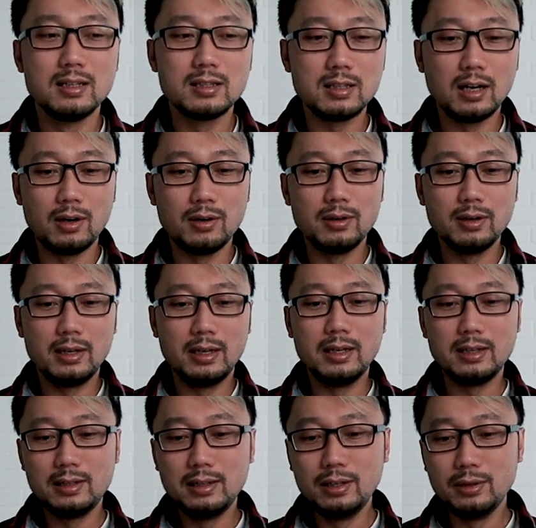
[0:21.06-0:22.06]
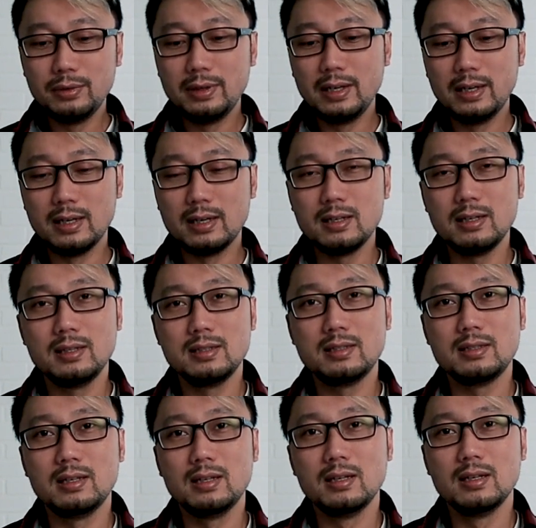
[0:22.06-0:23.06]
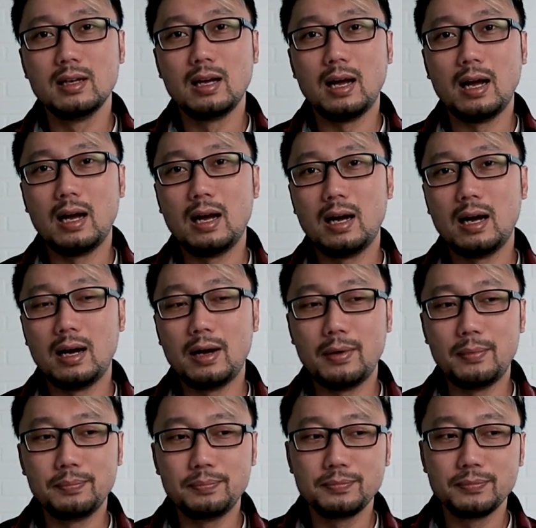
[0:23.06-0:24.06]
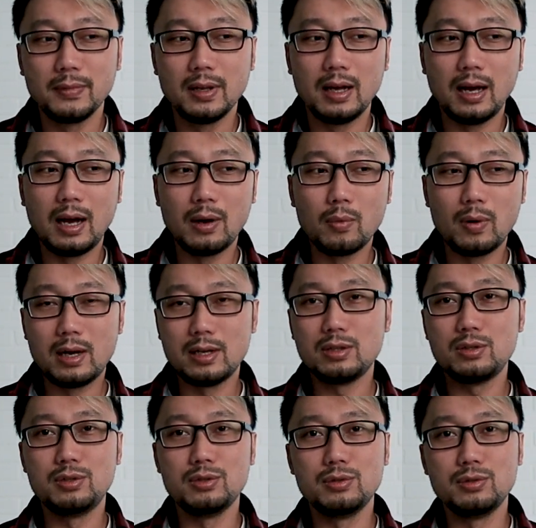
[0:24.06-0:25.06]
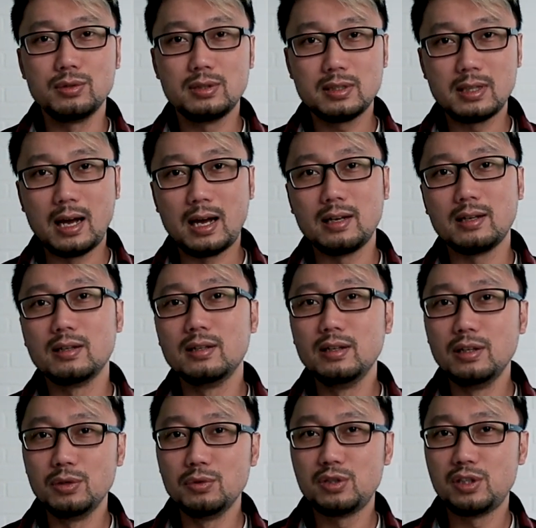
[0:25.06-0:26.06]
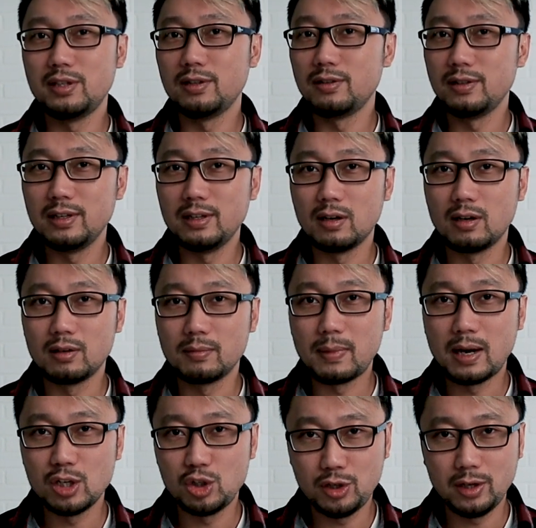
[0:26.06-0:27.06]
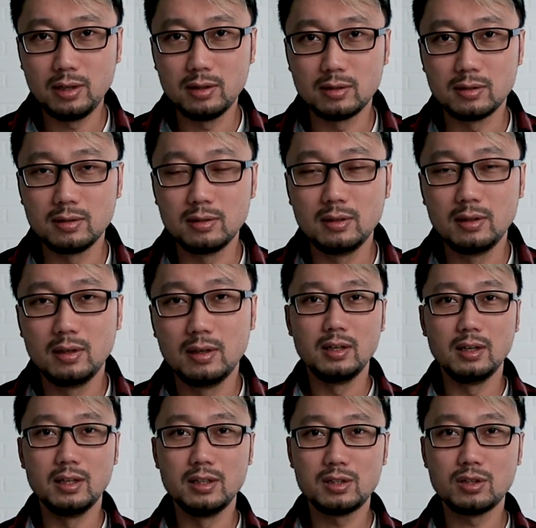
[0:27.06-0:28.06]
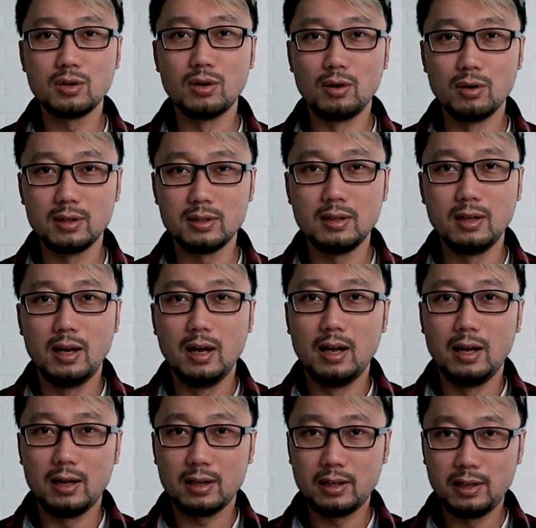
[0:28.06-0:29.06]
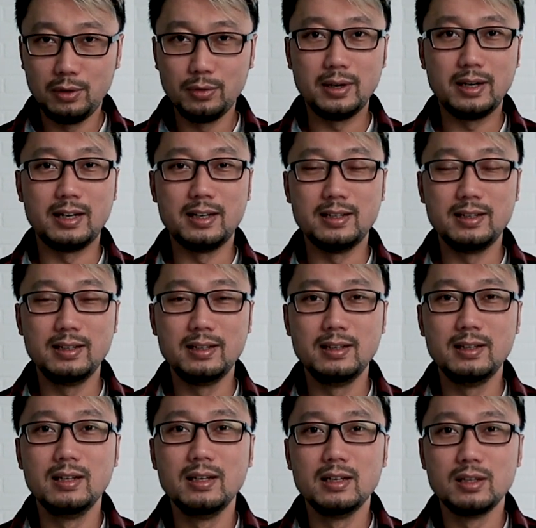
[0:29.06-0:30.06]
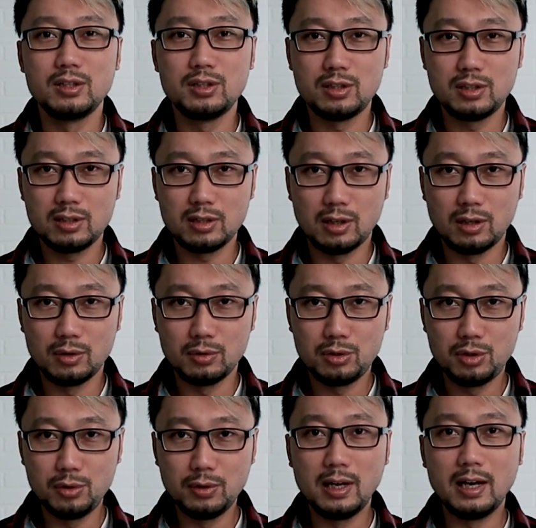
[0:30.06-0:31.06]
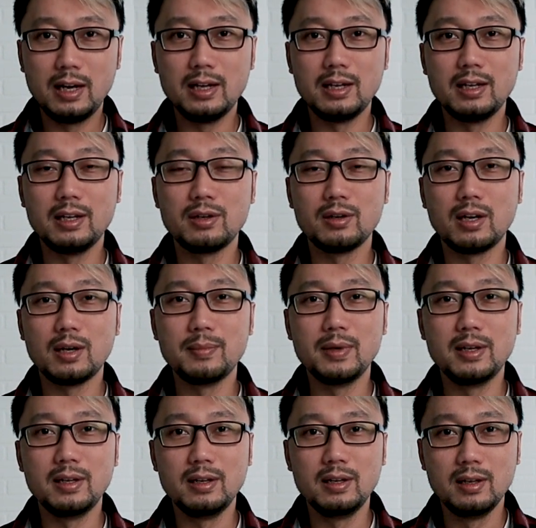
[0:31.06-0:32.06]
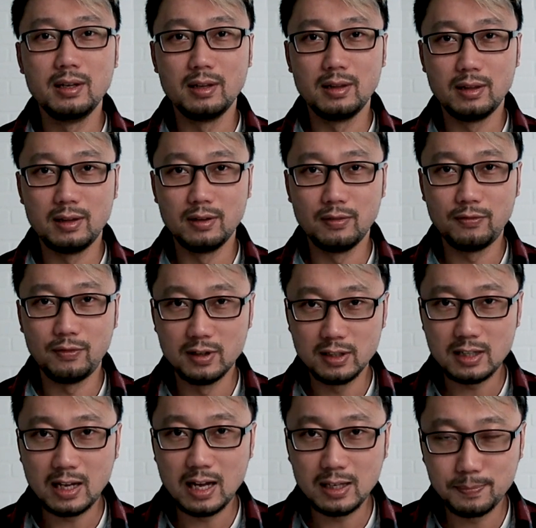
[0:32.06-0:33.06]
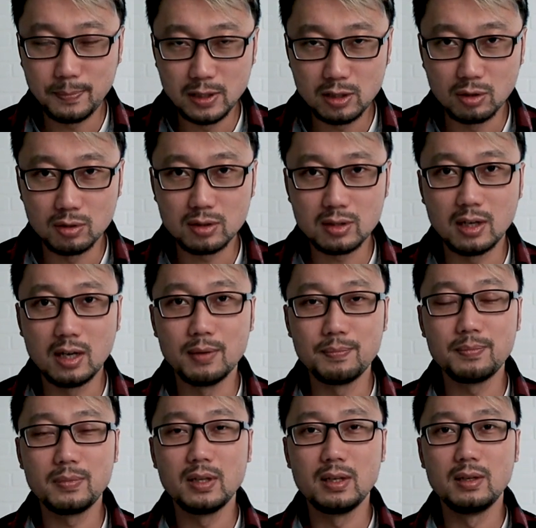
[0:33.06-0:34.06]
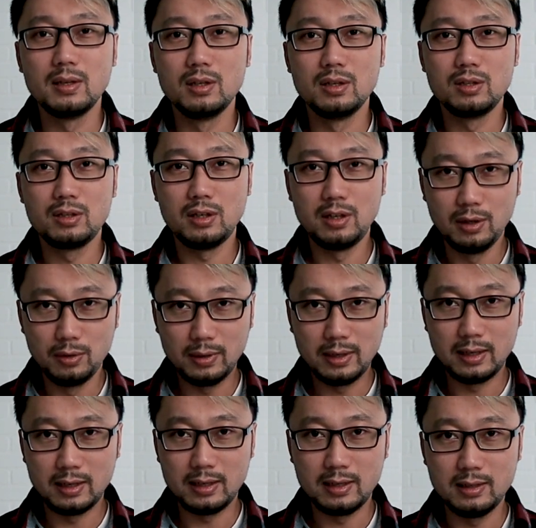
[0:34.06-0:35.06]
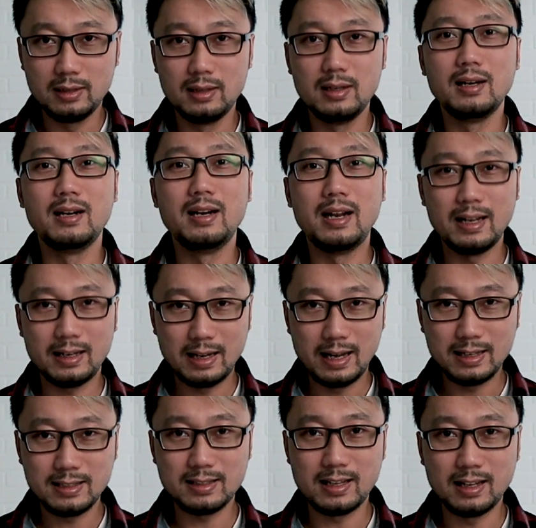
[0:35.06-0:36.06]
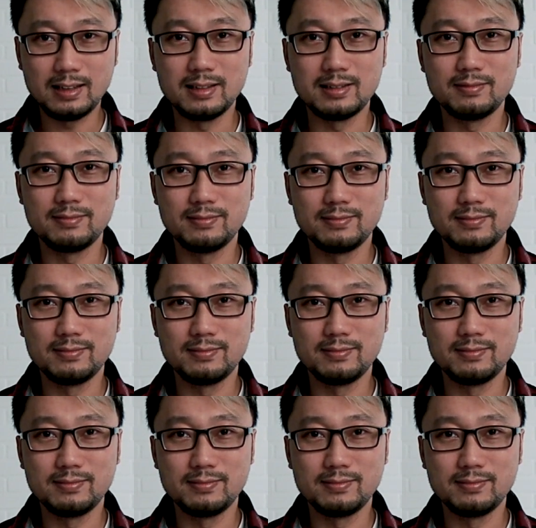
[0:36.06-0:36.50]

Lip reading: So it's New Year. I want to start a new series on my channel. It's called Q&A. So today it's gonna be the first episode of Q&A. Let's get started.